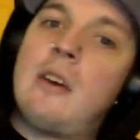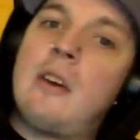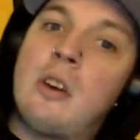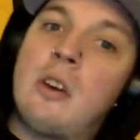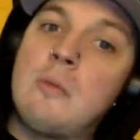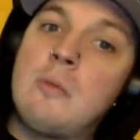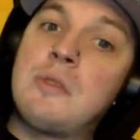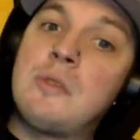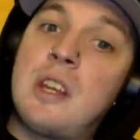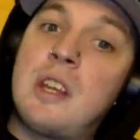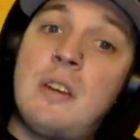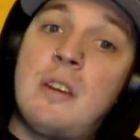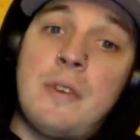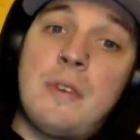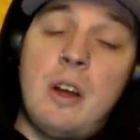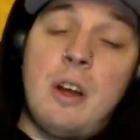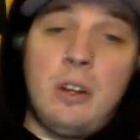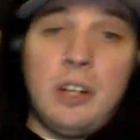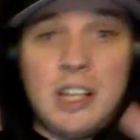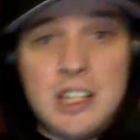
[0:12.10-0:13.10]

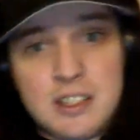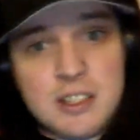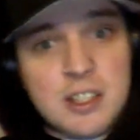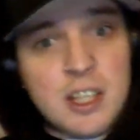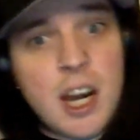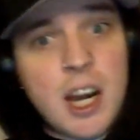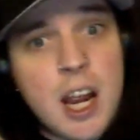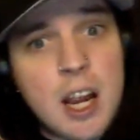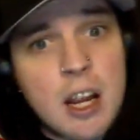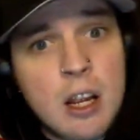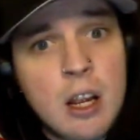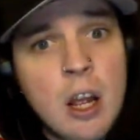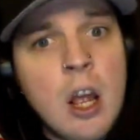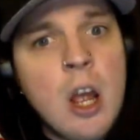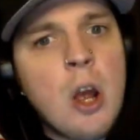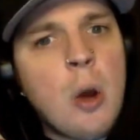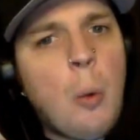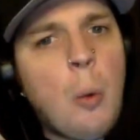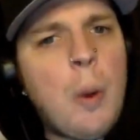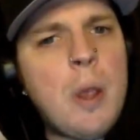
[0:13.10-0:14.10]
HermsNFL. And today
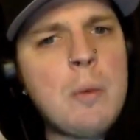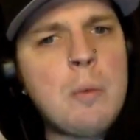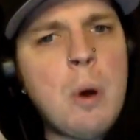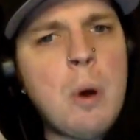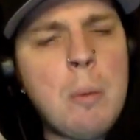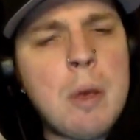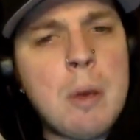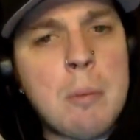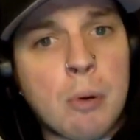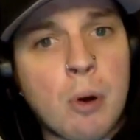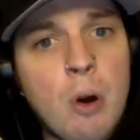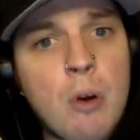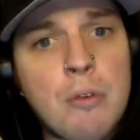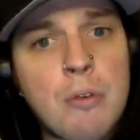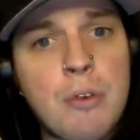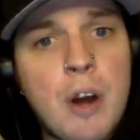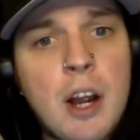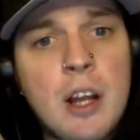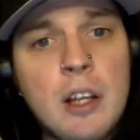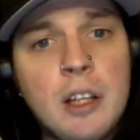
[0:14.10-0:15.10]
we will be
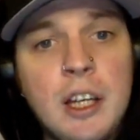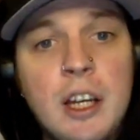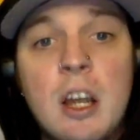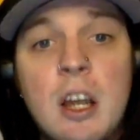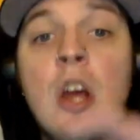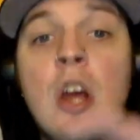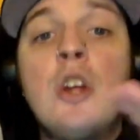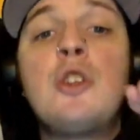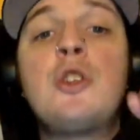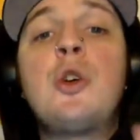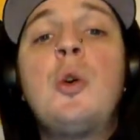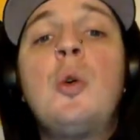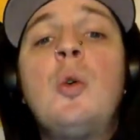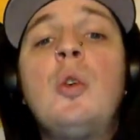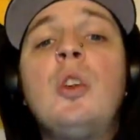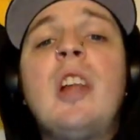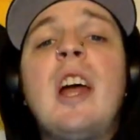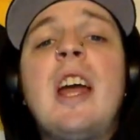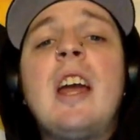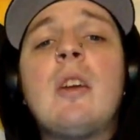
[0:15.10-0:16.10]
profiling
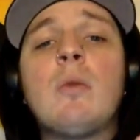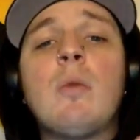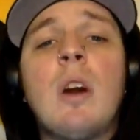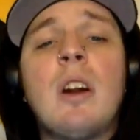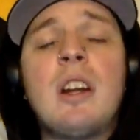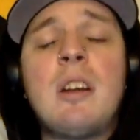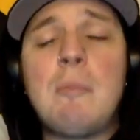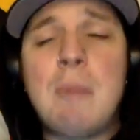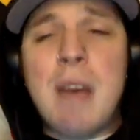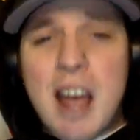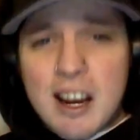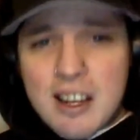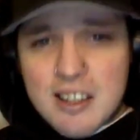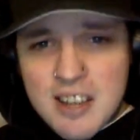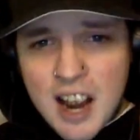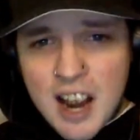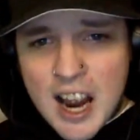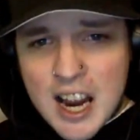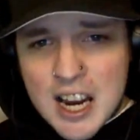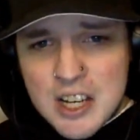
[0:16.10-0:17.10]
Tulane running back
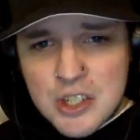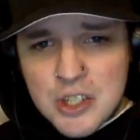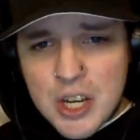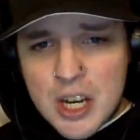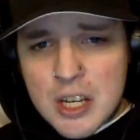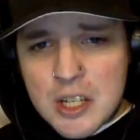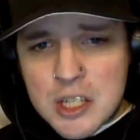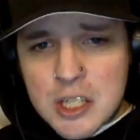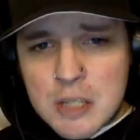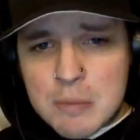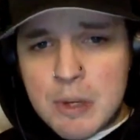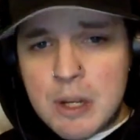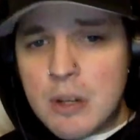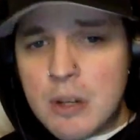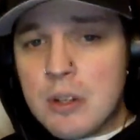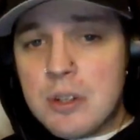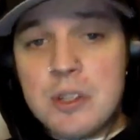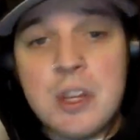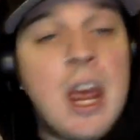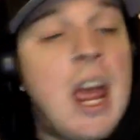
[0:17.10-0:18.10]
Tyjae
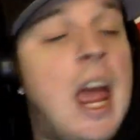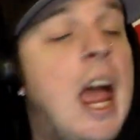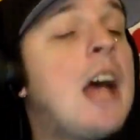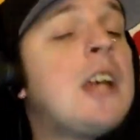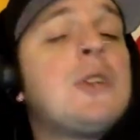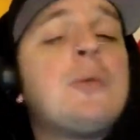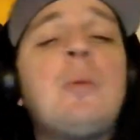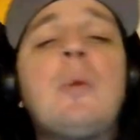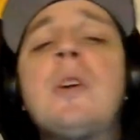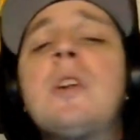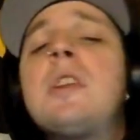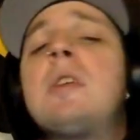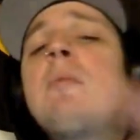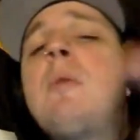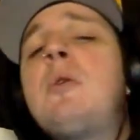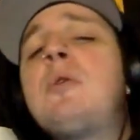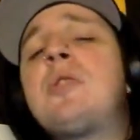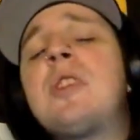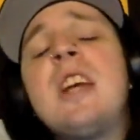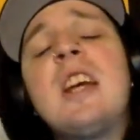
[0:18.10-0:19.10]
Spears as one of the
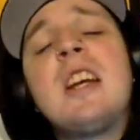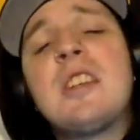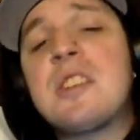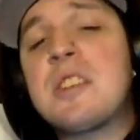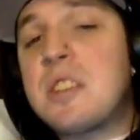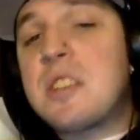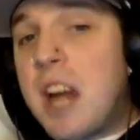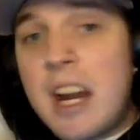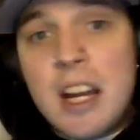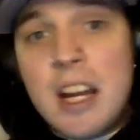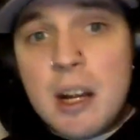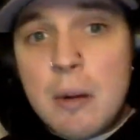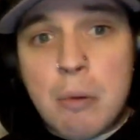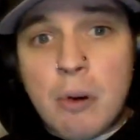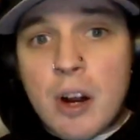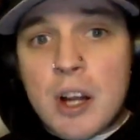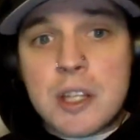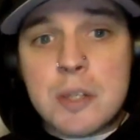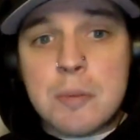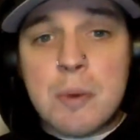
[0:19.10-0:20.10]
most exciting
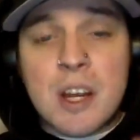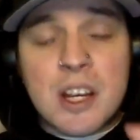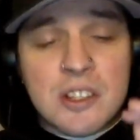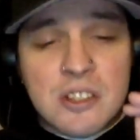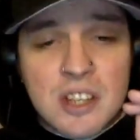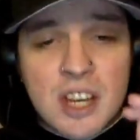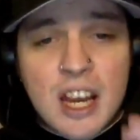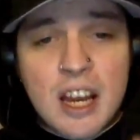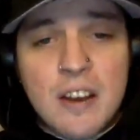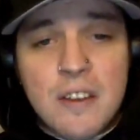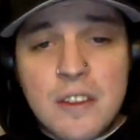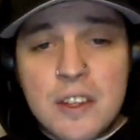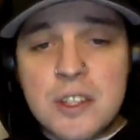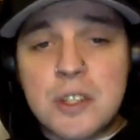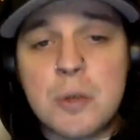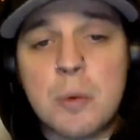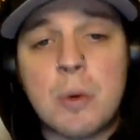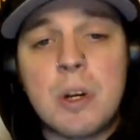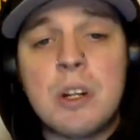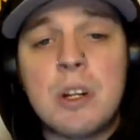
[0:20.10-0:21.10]
prospects in this
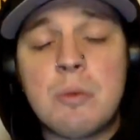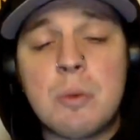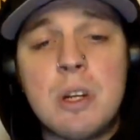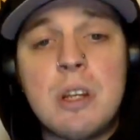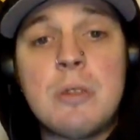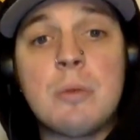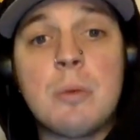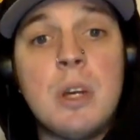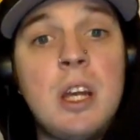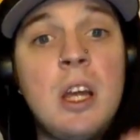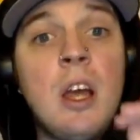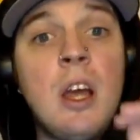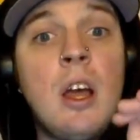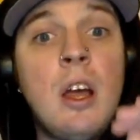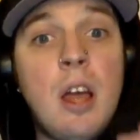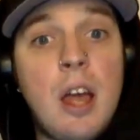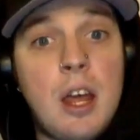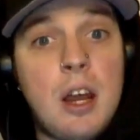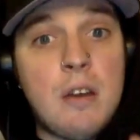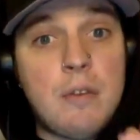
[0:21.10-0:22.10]
2023
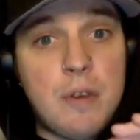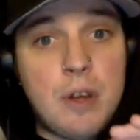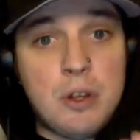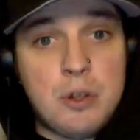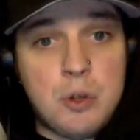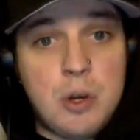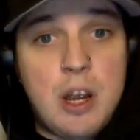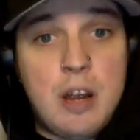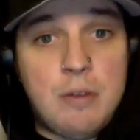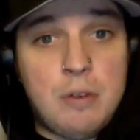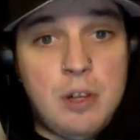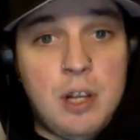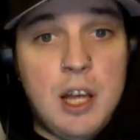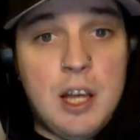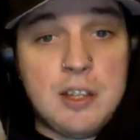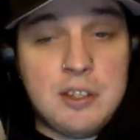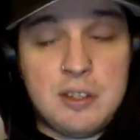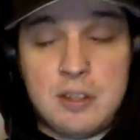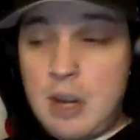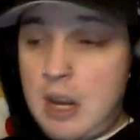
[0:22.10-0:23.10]
NFL draft
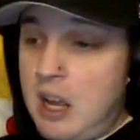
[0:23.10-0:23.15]
class.